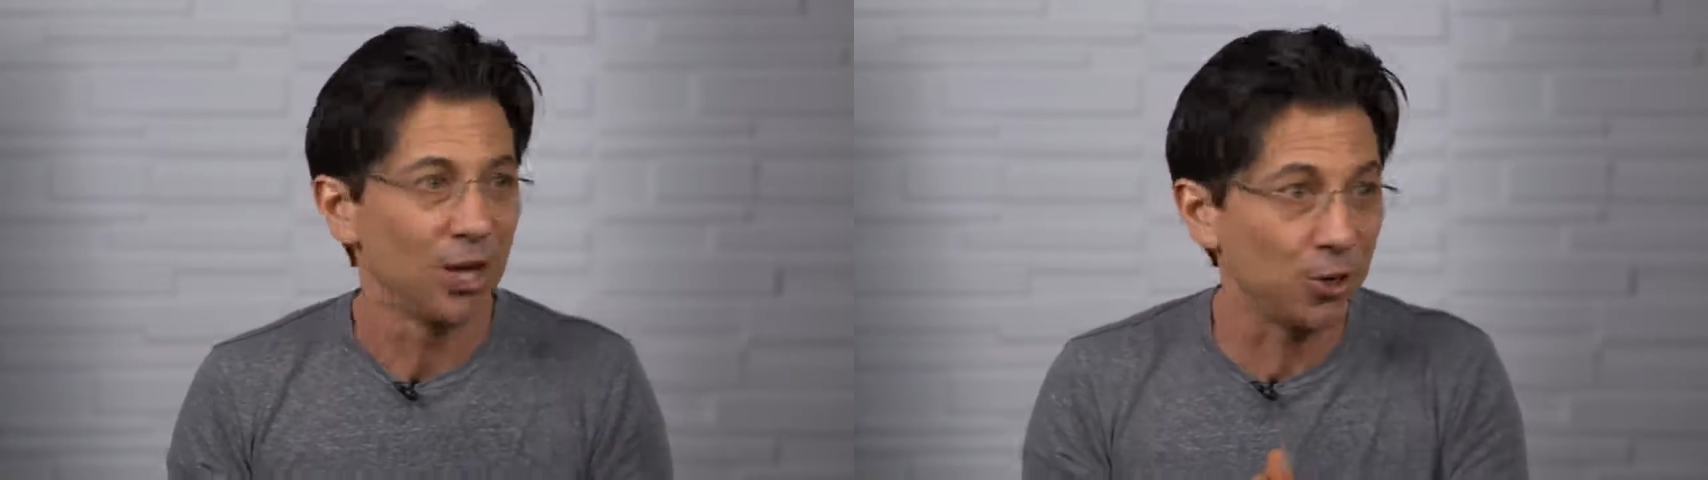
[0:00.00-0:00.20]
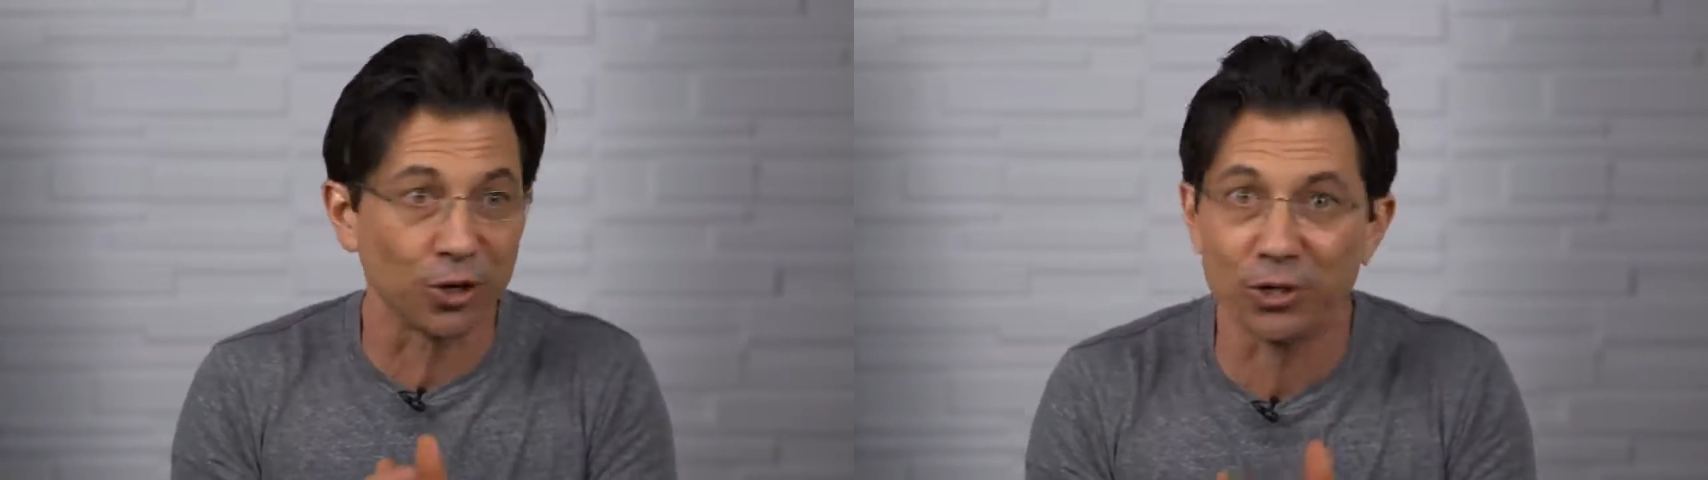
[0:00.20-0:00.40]

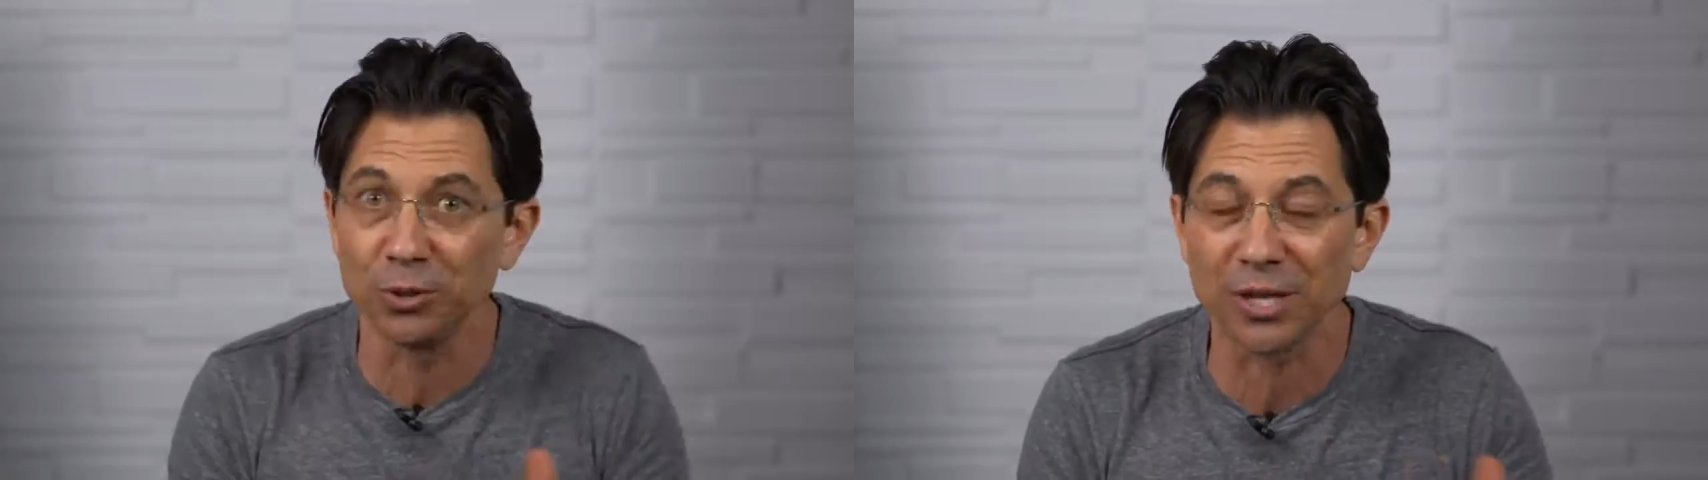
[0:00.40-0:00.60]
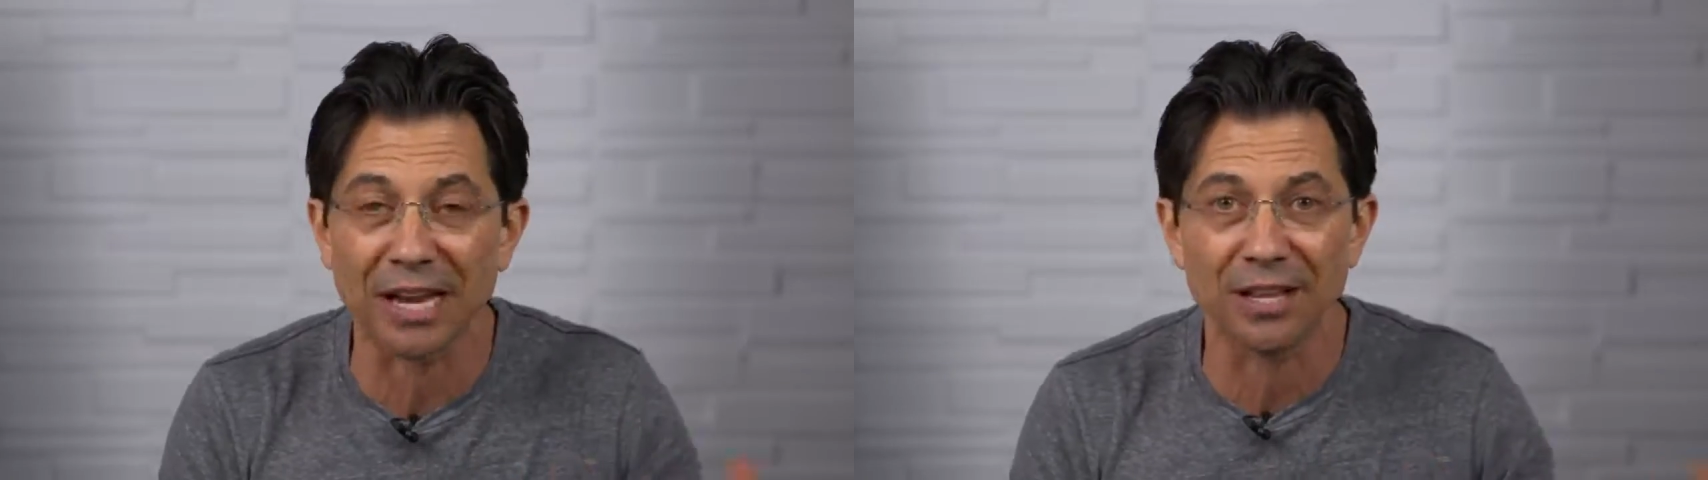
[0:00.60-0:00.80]
You couldn't
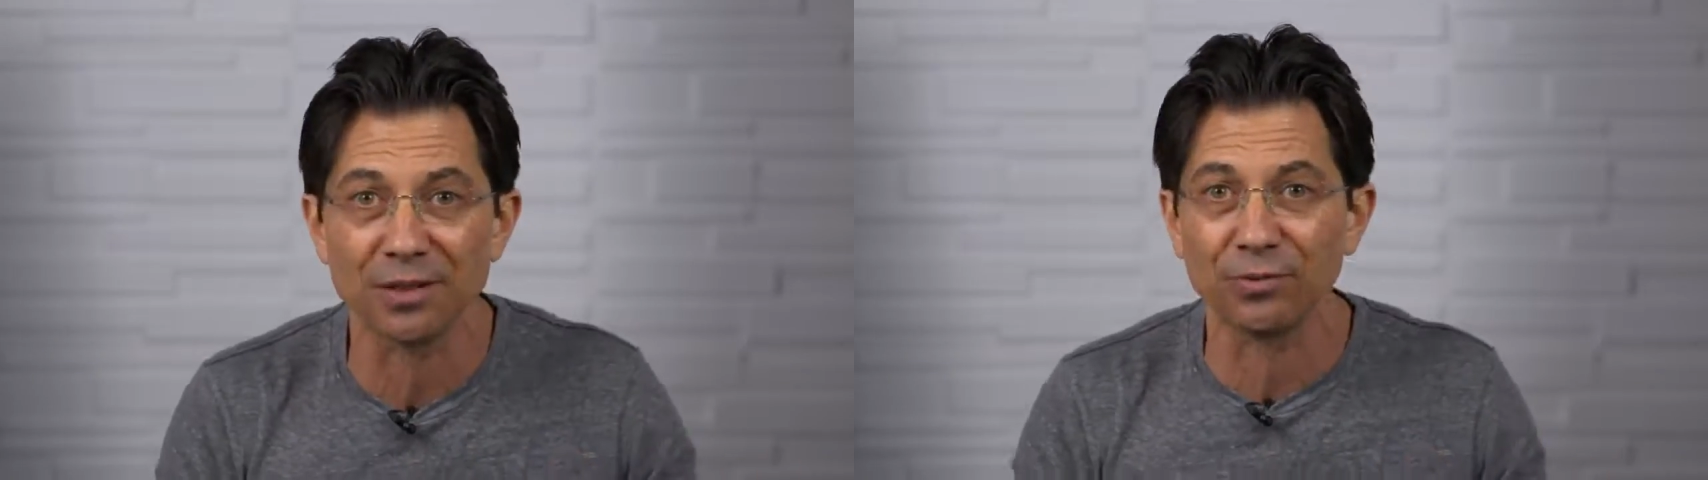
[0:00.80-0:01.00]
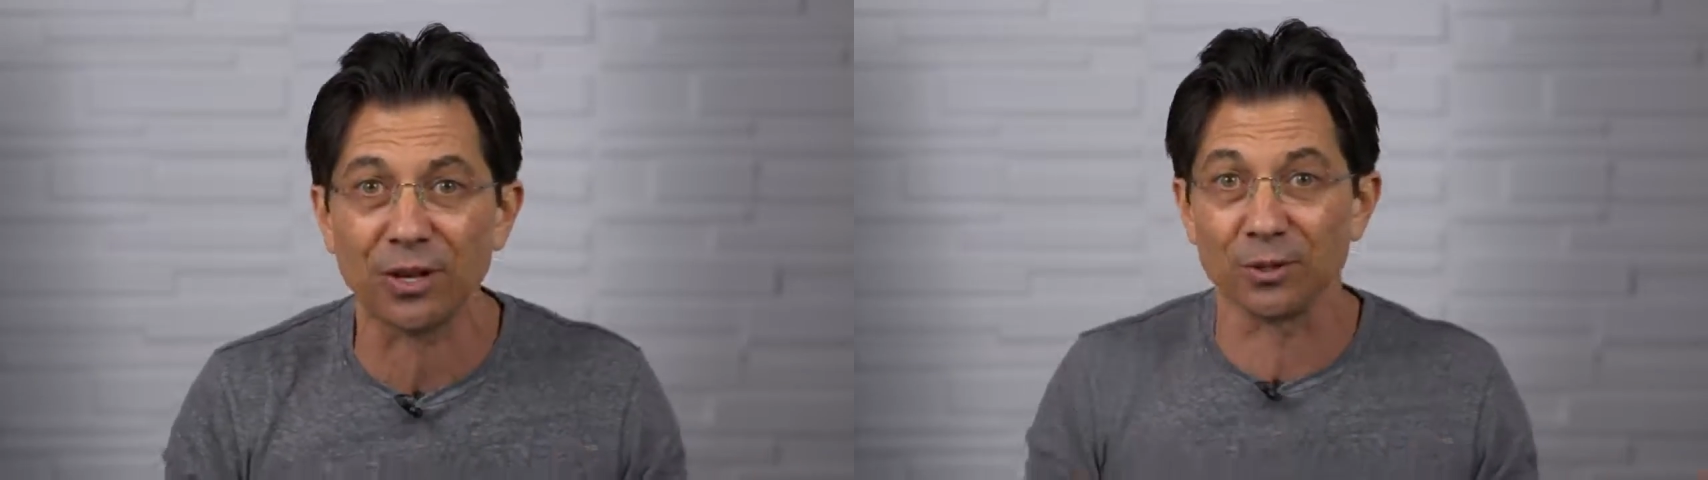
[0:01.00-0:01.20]
use any
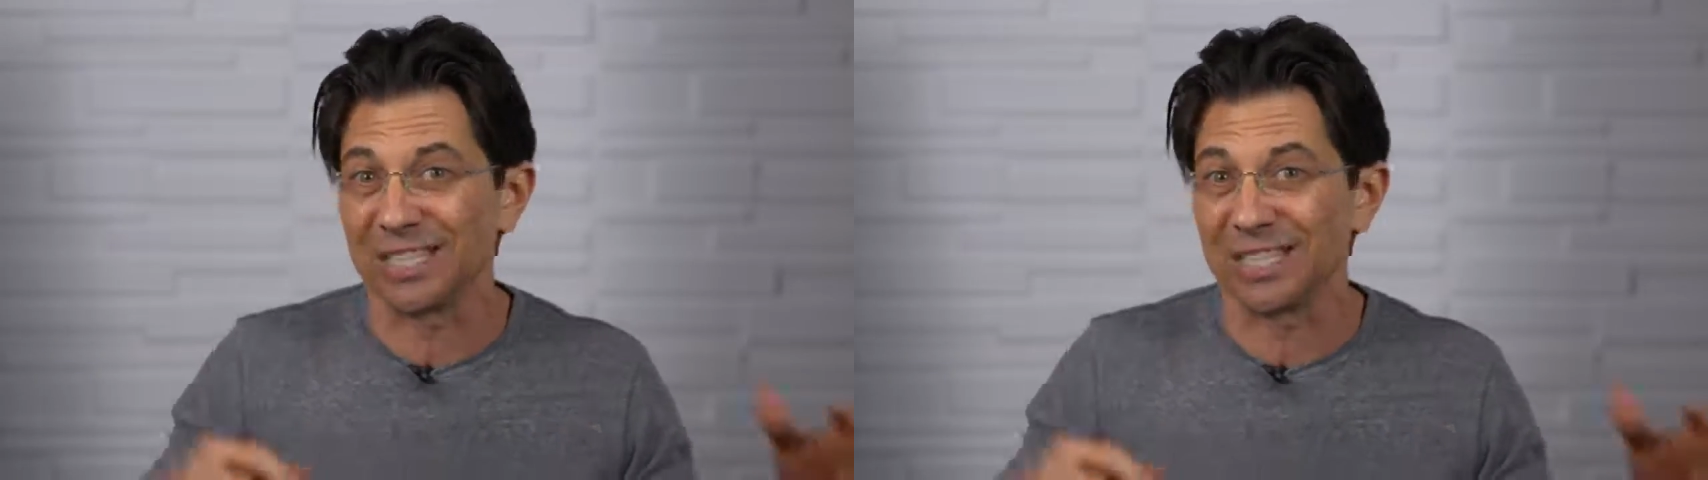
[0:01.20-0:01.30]
of the videos,